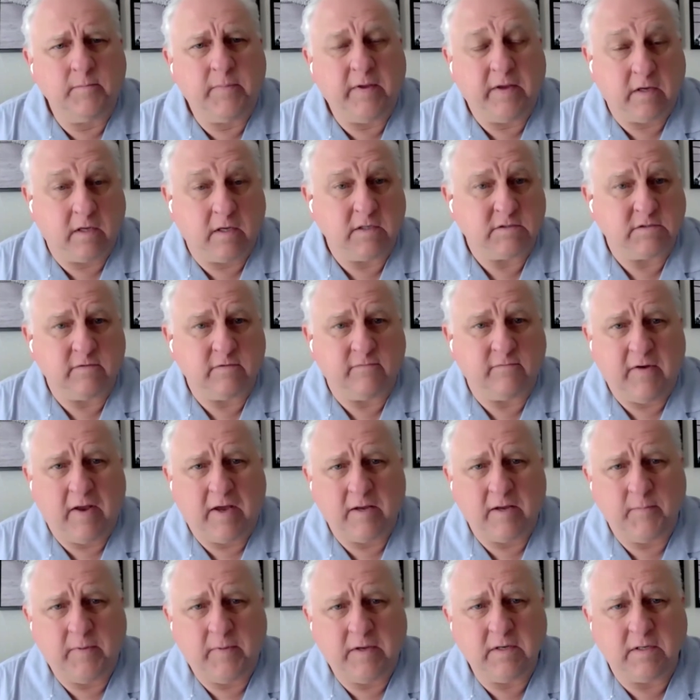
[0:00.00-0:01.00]
because of
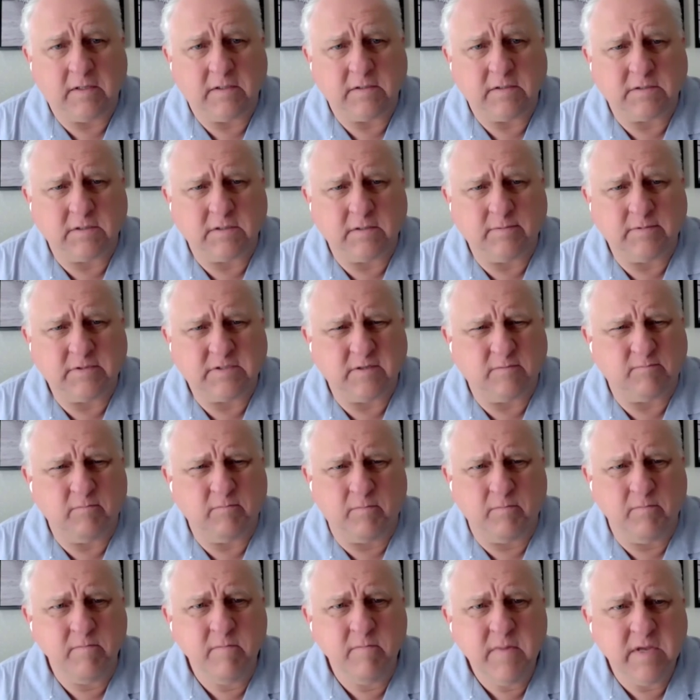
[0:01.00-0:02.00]
diabetes. And it's a
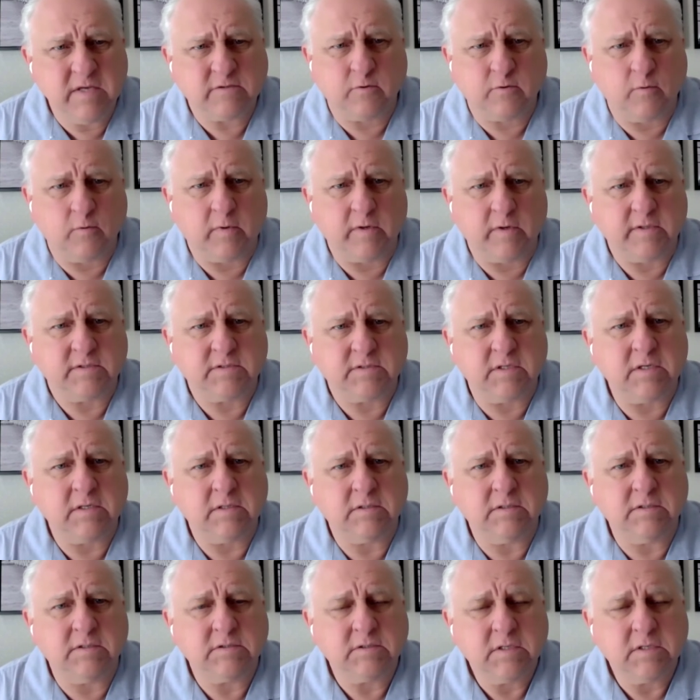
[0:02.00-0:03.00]
miserable
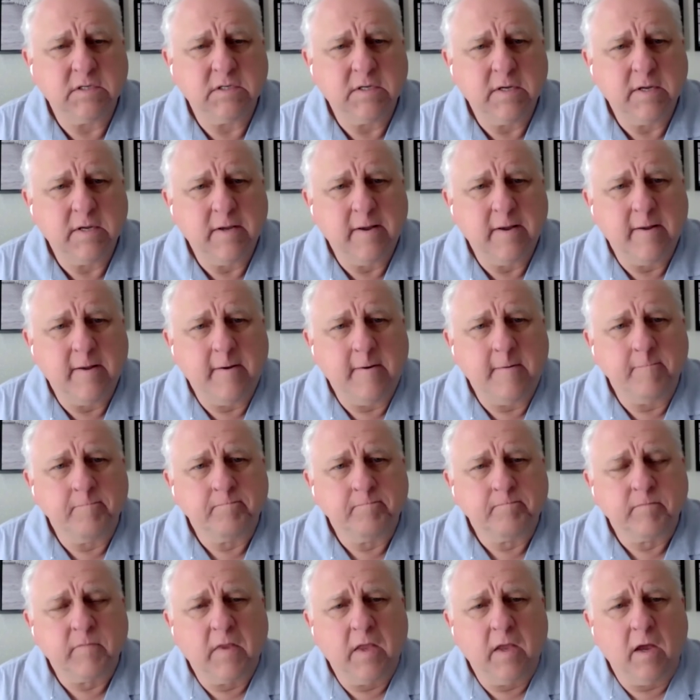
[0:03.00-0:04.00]
disease.
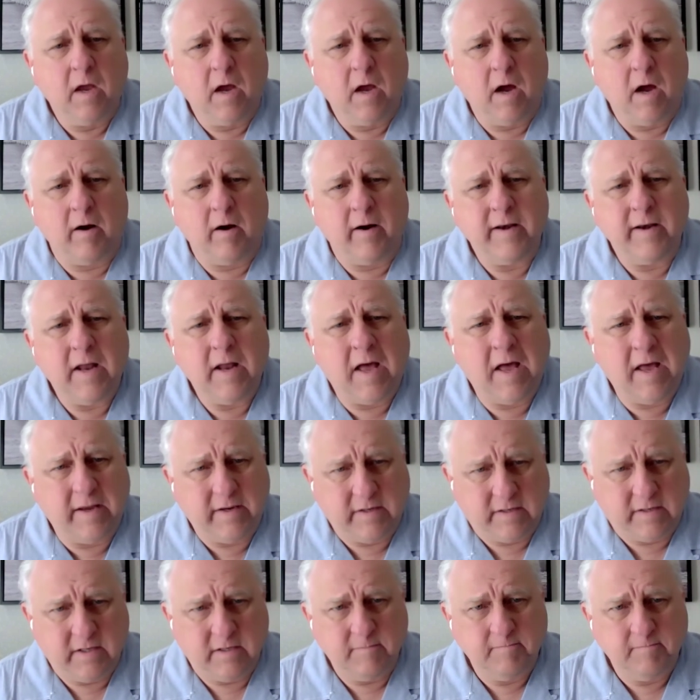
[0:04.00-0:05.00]
All right,
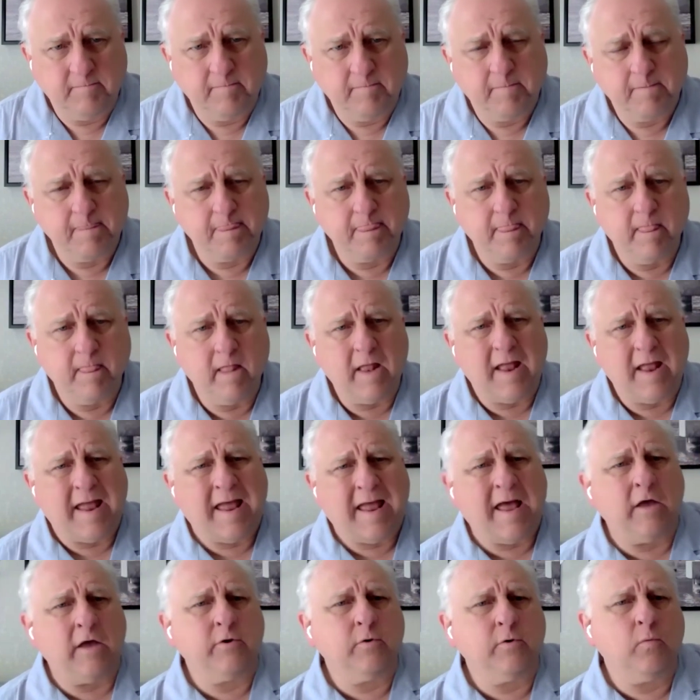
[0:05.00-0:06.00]
Heidi,
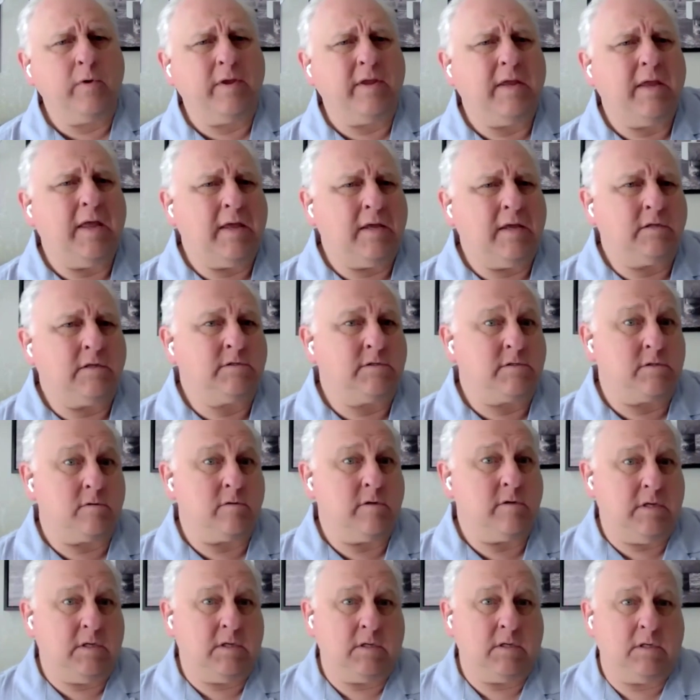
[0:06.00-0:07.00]
how do we
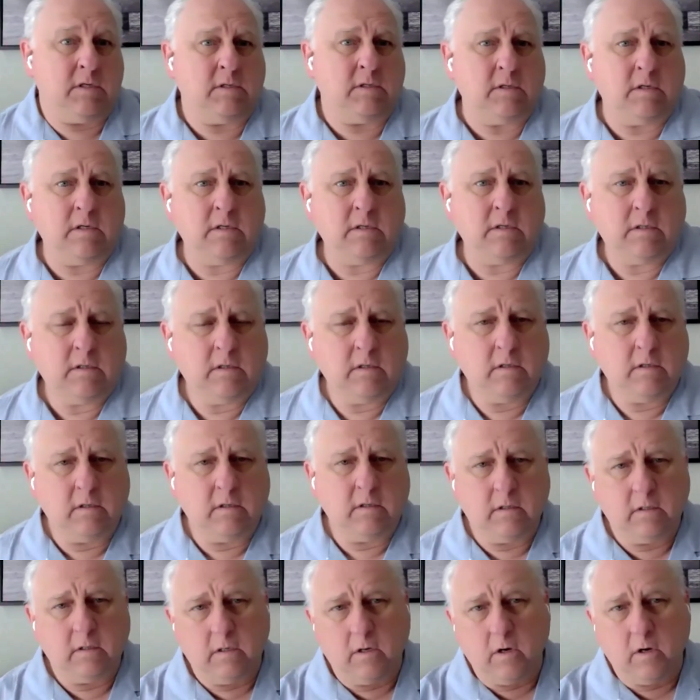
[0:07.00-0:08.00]
enter in
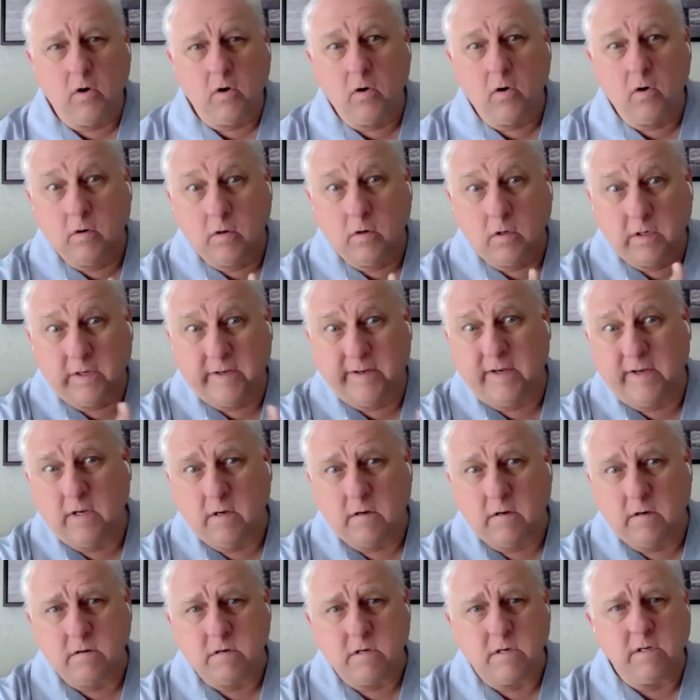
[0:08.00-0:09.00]

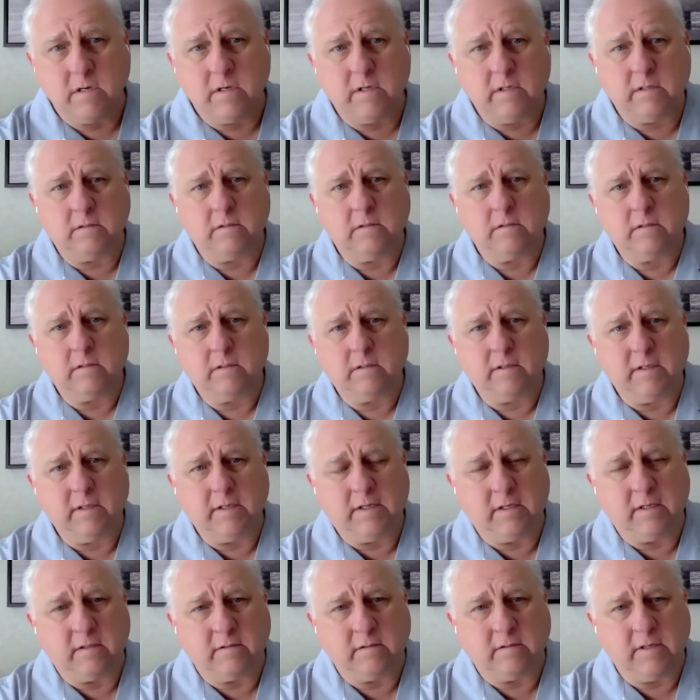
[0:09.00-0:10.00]
early on
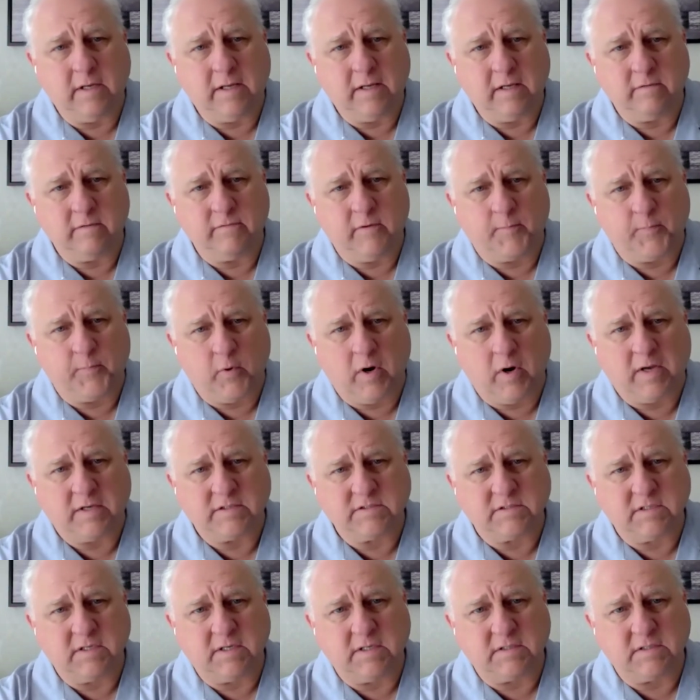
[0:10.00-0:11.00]
in the
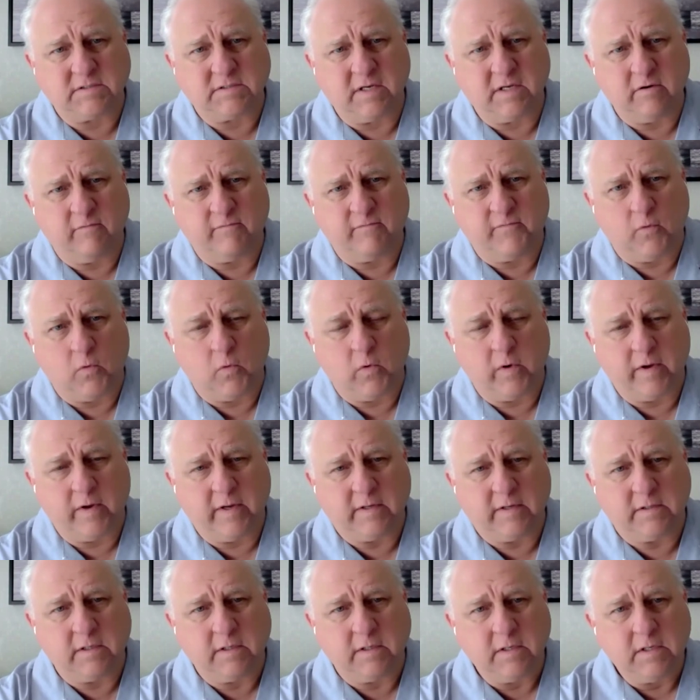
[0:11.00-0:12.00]
process and
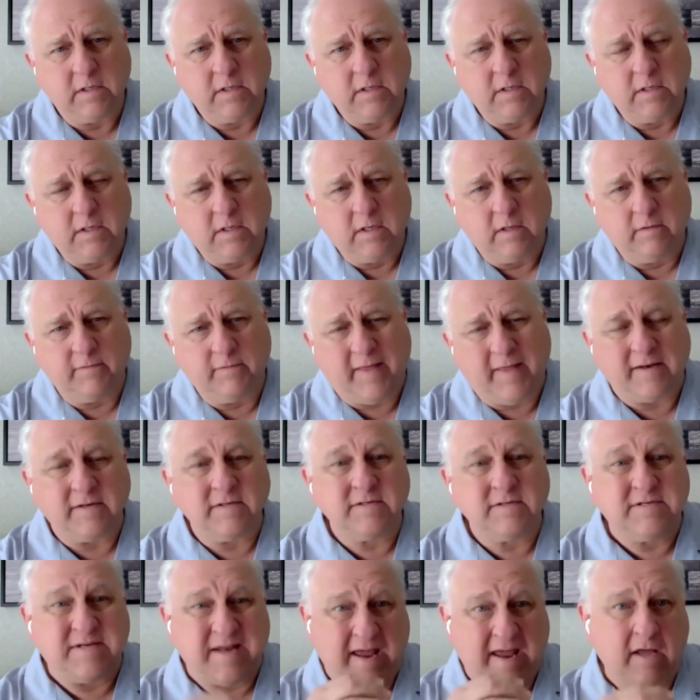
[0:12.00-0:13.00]
avoid
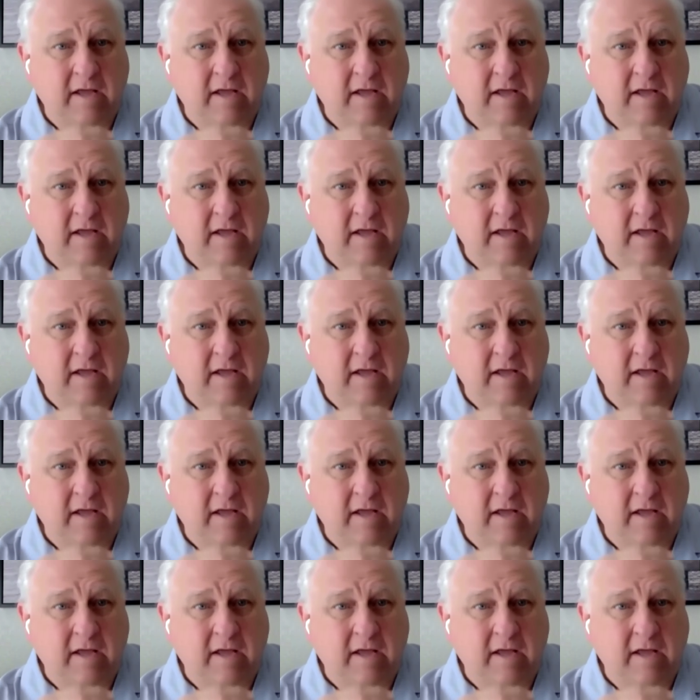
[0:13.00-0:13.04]
those